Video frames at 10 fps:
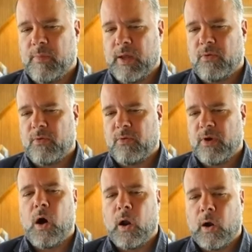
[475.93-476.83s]
from like
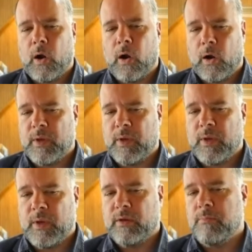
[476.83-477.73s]
parental
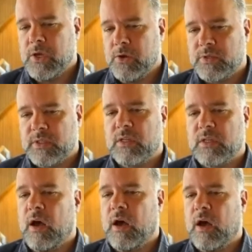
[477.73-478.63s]
harm and
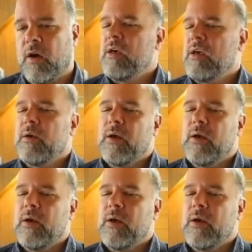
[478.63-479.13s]
abuse and stuff.